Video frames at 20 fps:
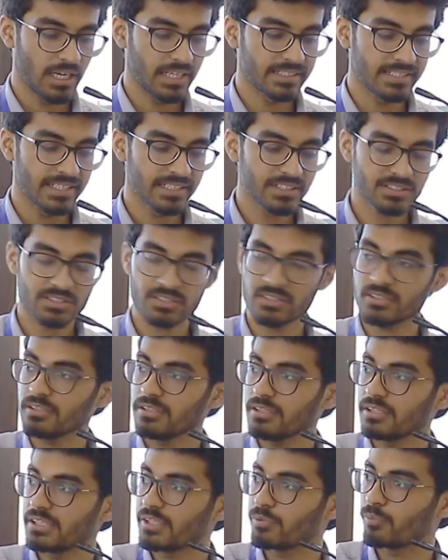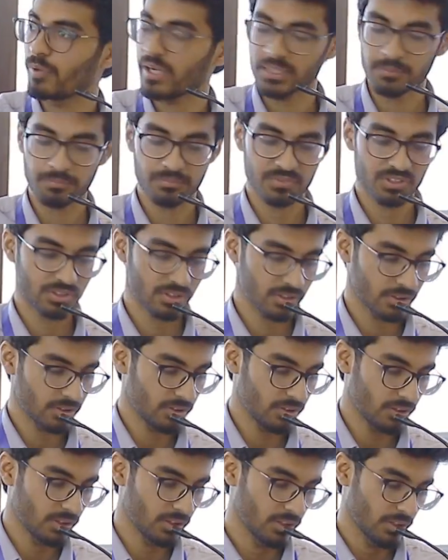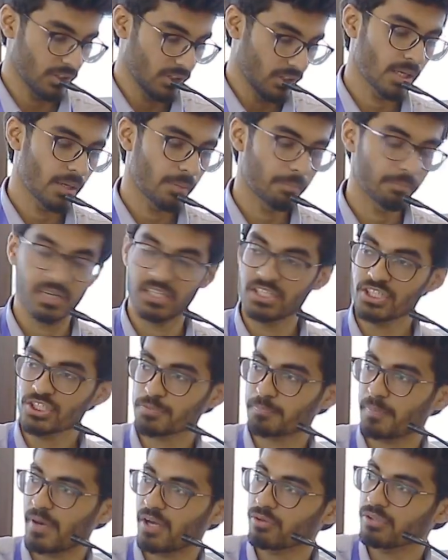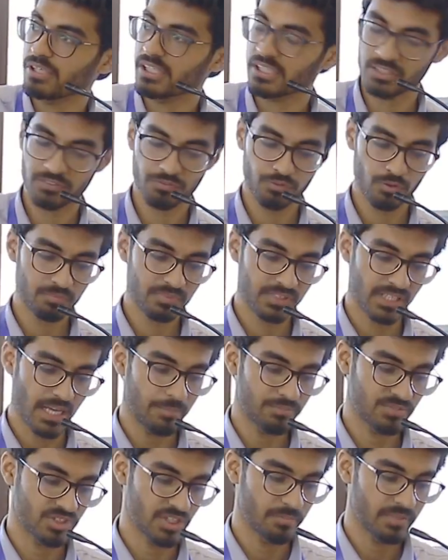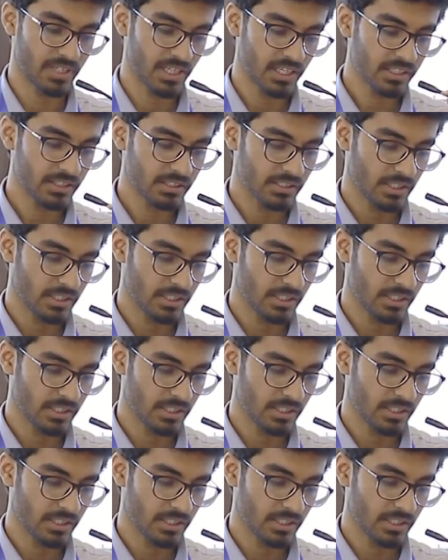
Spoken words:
I next invite Mr. Manish Parulekar from Capgemini.